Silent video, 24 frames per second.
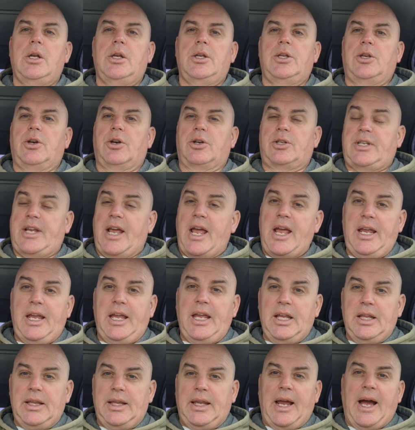you're
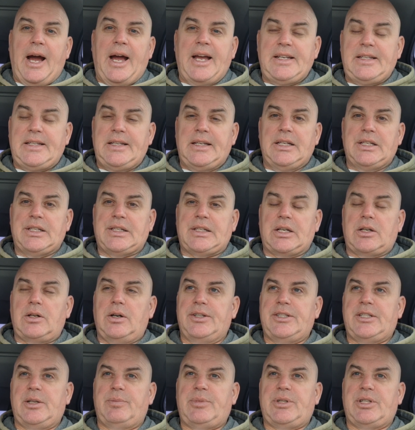taking the ideas, the
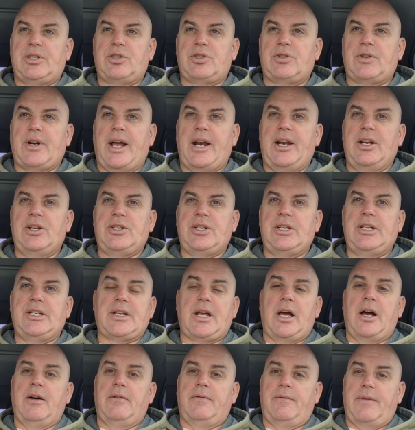concepts, and strategies
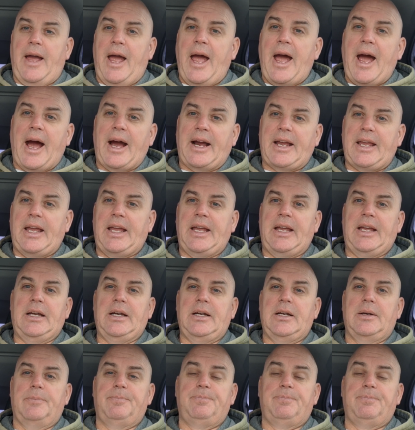of hacking,